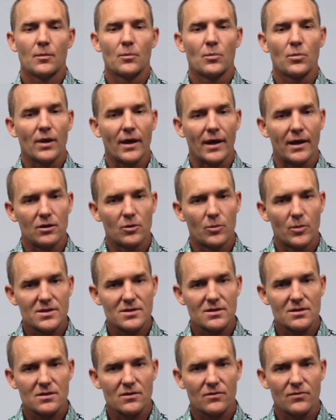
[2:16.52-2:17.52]
Plan your
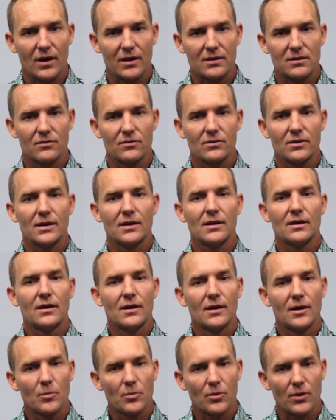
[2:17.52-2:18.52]
business effectively,
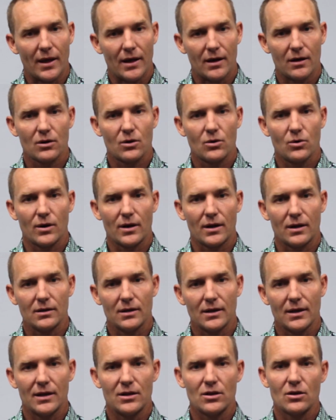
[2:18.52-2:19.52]
plan it
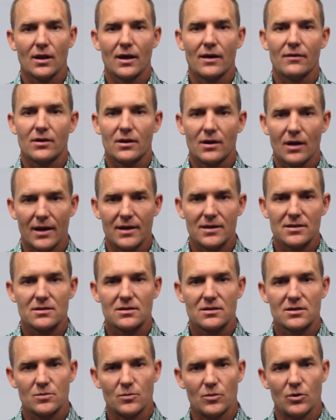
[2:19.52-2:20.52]
accordingly, and you'll have a nice,
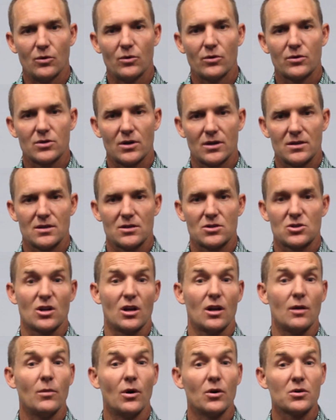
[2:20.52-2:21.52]
smooth transition.
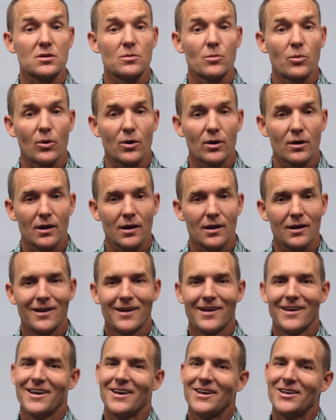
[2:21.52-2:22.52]
And most importantly,
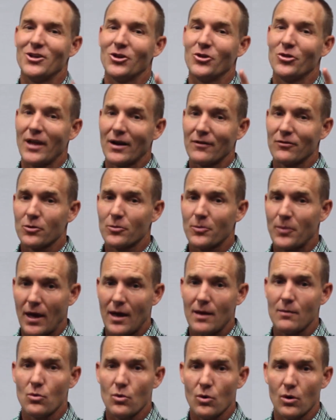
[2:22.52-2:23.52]
you'll never
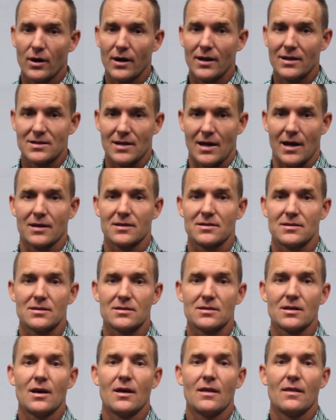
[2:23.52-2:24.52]
pay more in
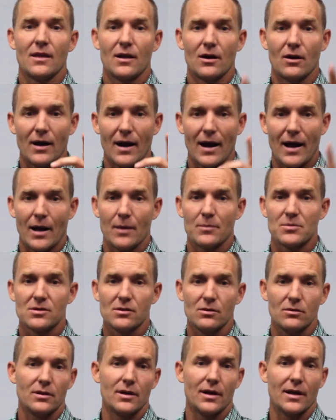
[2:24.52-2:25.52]
taxes than are
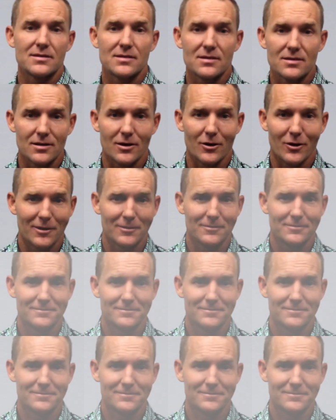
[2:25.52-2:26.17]
absolutely necessary.